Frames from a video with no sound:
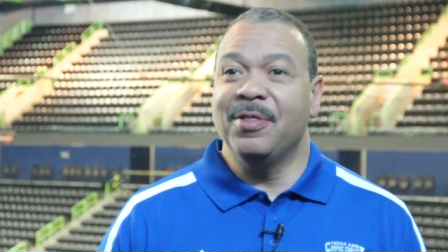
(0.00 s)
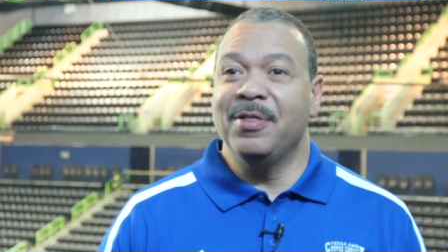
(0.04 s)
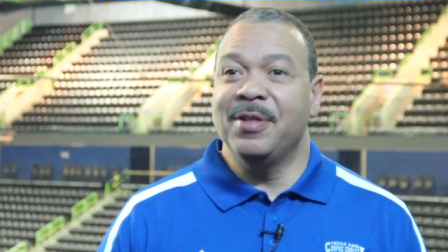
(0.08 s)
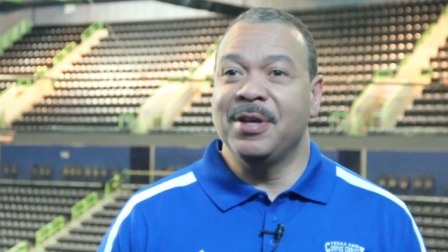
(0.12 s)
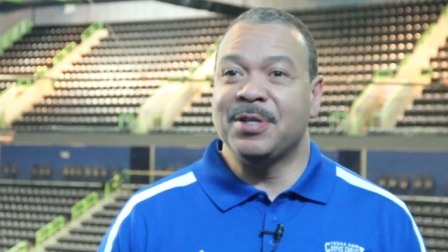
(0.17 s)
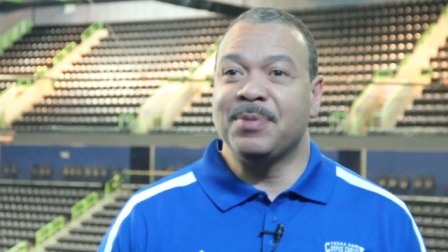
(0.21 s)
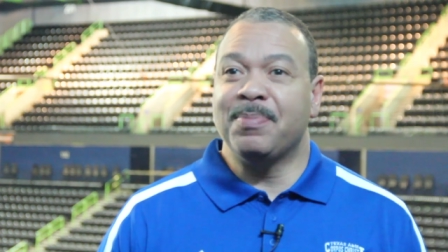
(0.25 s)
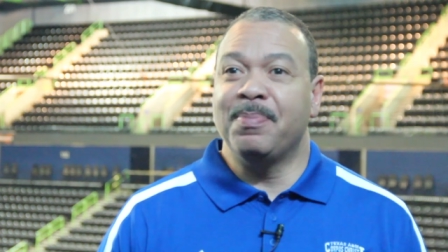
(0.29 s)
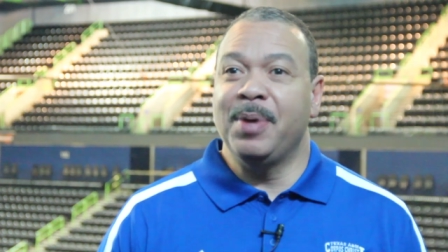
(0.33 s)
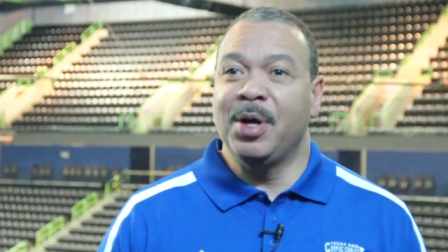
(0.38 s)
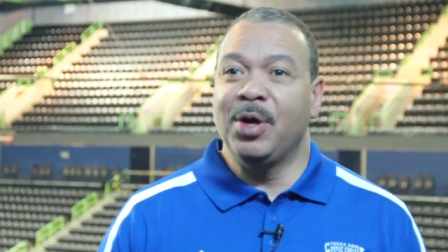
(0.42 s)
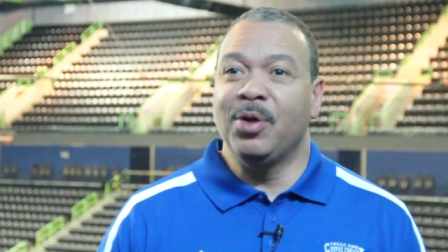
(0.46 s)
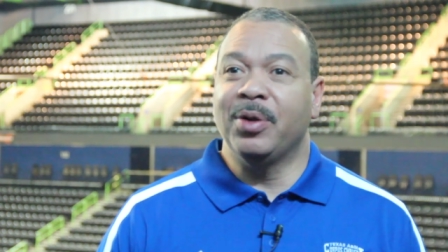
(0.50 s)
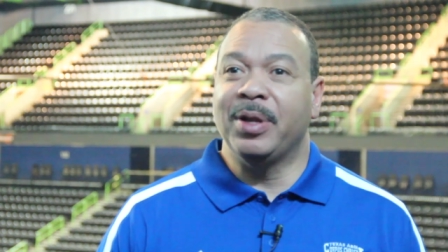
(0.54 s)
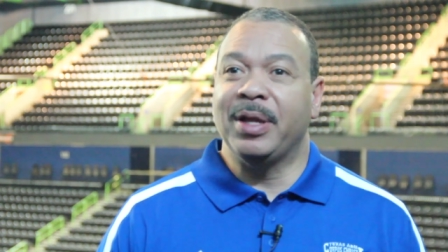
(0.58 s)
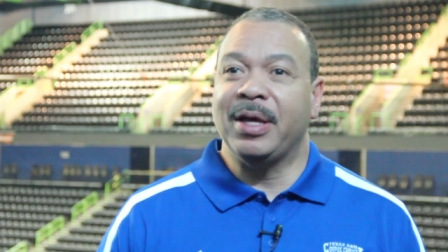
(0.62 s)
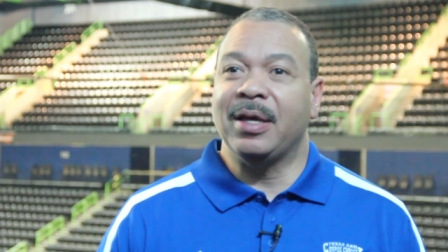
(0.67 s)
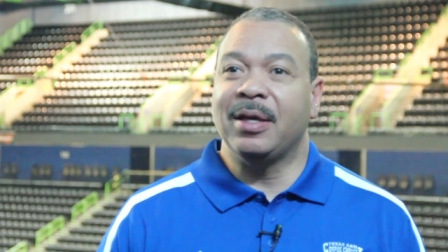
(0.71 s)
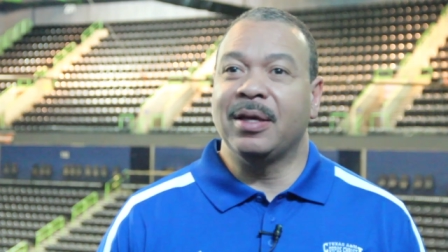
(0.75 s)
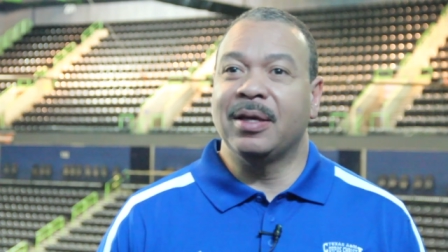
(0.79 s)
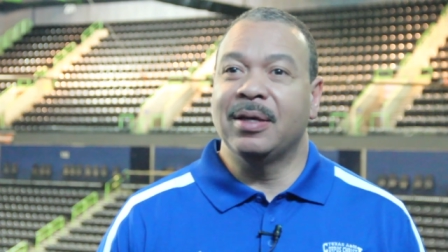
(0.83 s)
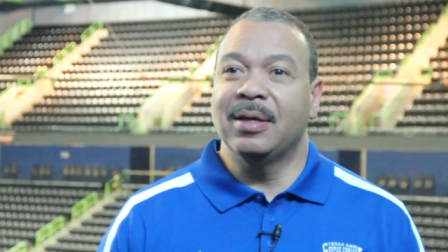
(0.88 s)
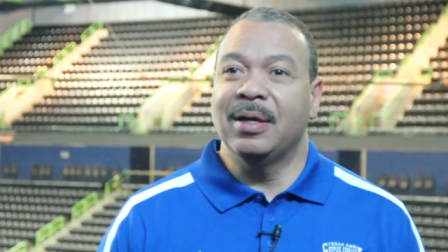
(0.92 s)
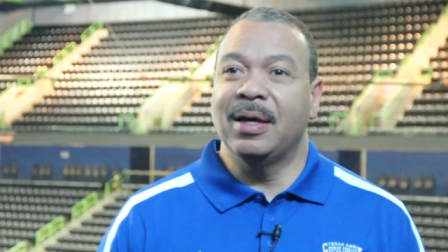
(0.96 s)
on this
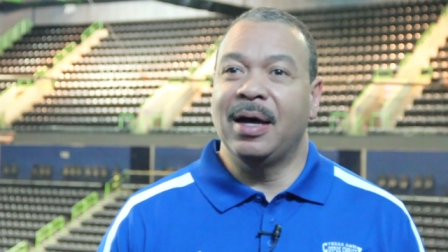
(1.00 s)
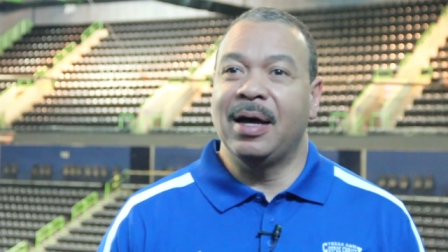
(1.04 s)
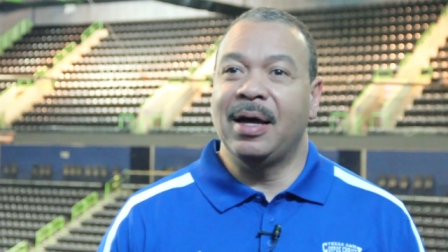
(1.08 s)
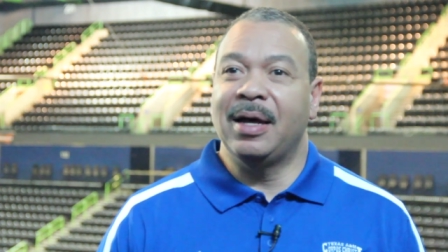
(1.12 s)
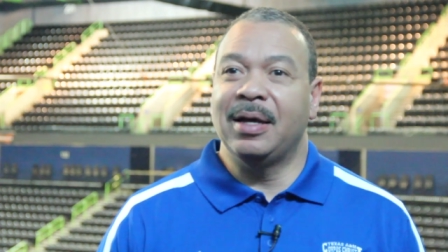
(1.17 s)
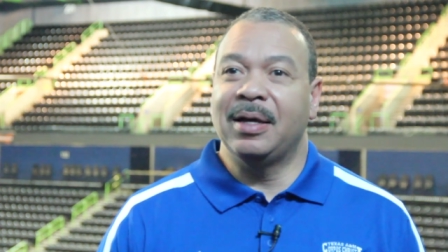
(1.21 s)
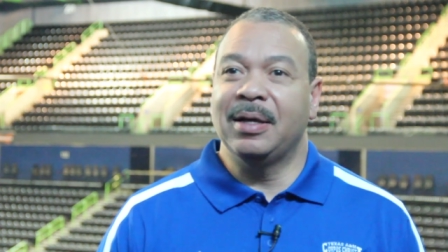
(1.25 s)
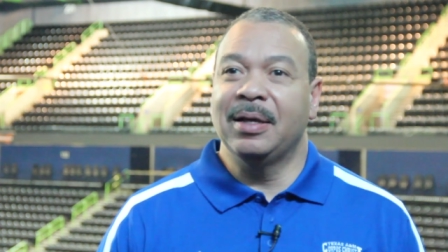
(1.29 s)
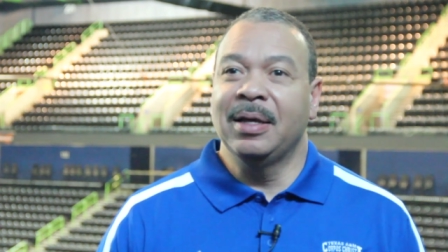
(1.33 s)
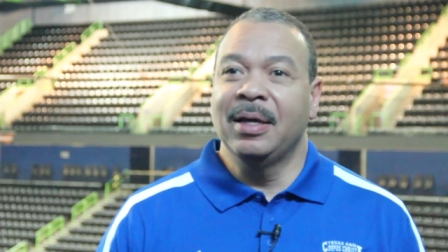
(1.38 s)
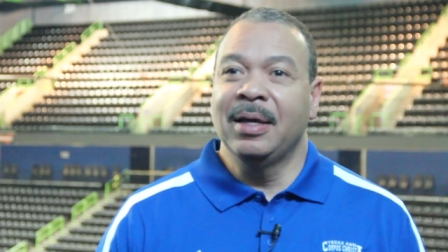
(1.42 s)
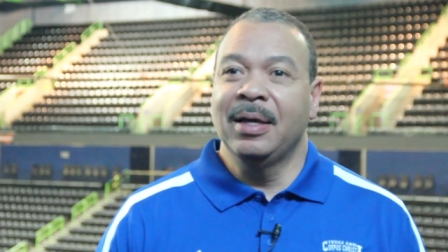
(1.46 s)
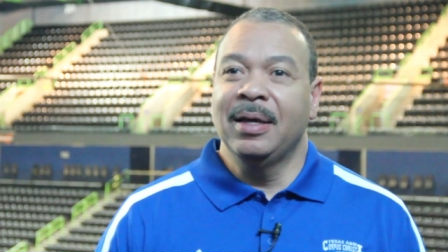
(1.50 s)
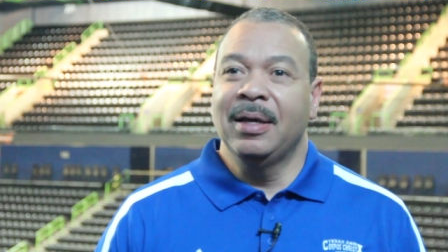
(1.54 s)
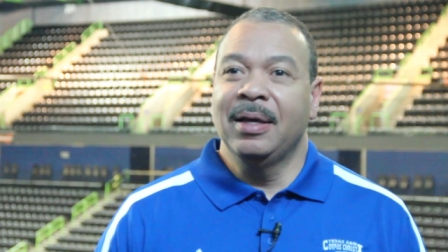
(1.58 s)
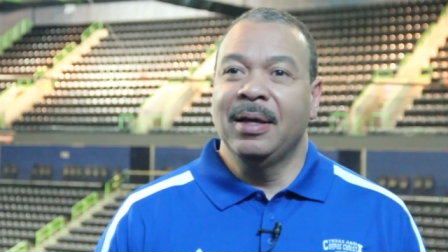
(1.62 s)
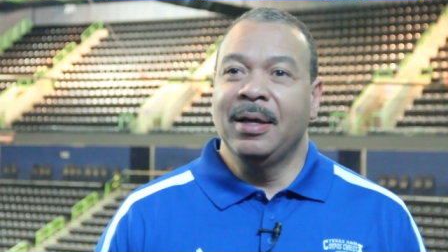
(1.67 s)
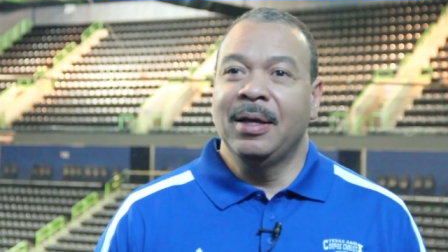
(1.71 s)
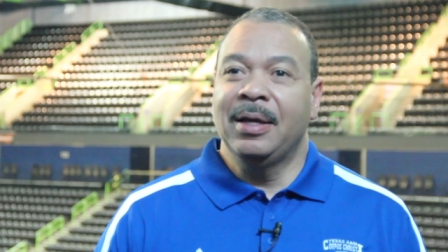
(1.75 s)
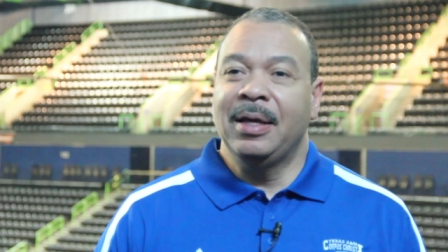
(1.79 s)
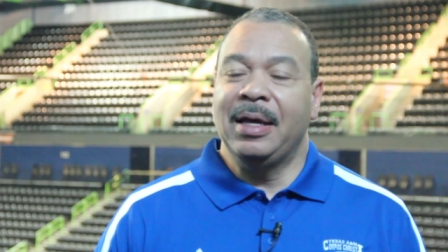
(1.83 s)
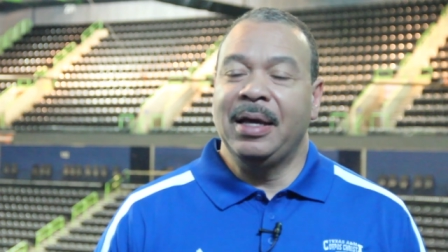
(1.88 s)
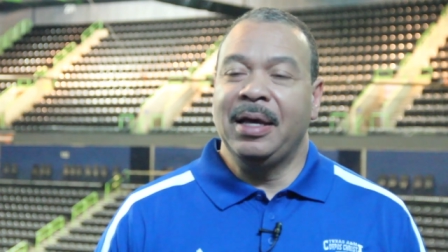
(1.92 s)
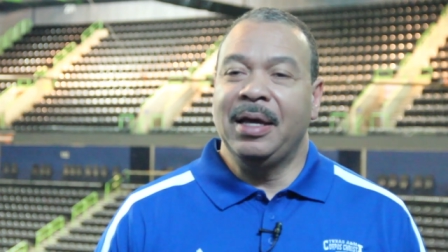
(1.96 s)
building. Uh,
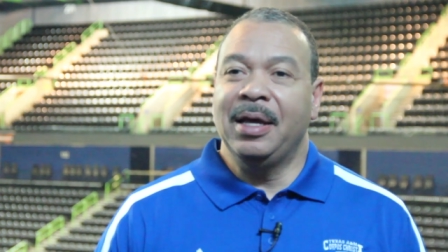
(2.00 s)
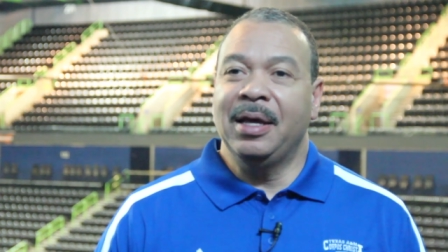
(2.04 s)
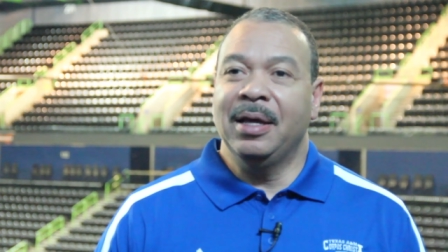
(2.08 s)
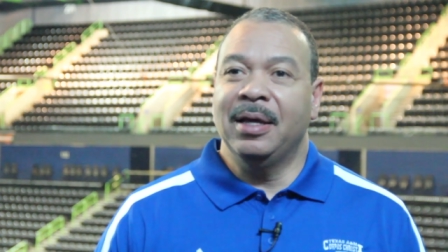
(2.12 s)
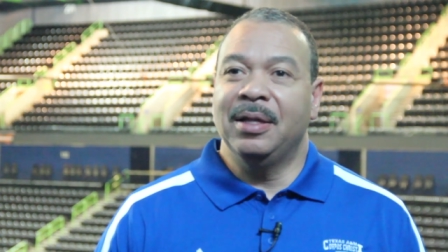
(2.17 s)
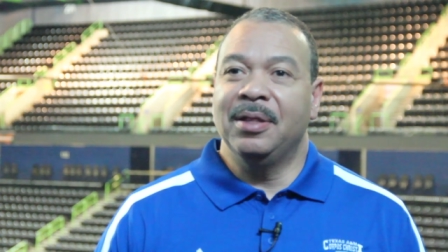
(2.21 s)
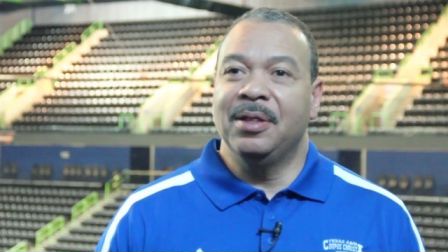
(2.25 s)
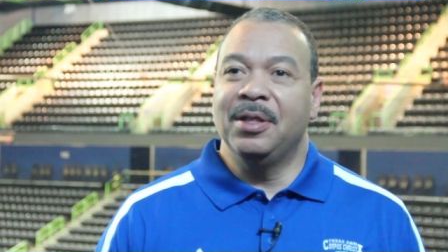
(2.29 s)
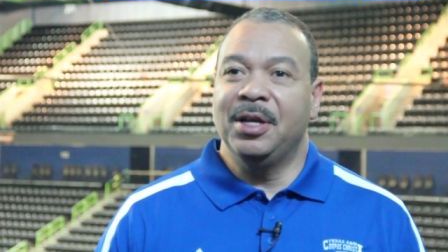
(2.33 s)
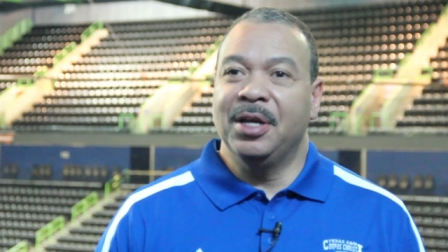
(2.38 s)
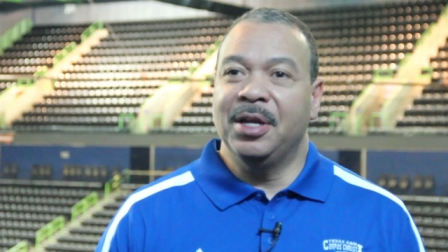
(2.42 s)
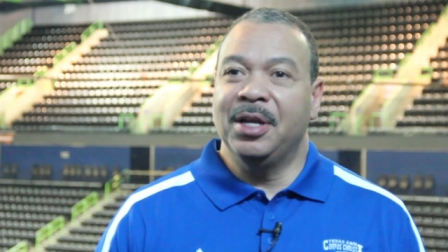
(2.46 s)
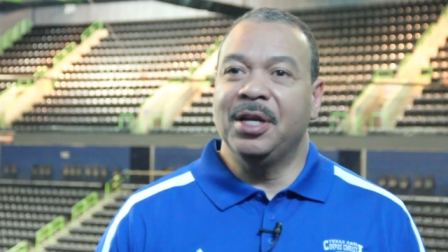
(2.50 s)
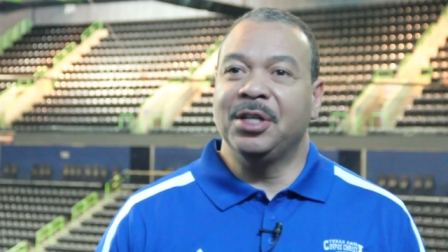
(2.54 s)
the